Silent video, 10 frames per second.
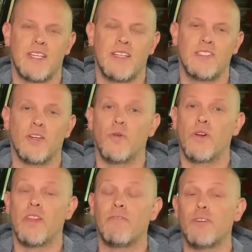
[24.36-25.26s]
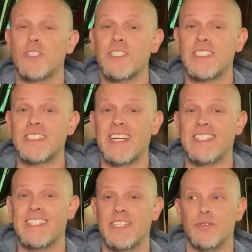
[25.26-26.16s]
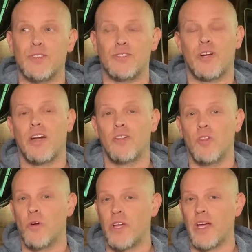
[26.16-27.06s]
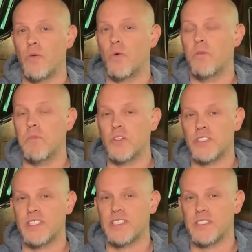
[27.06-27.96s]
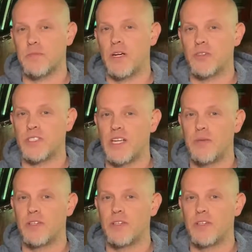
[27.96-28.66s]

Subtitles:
So one of the first things I did was try to locate where most of the smell was coming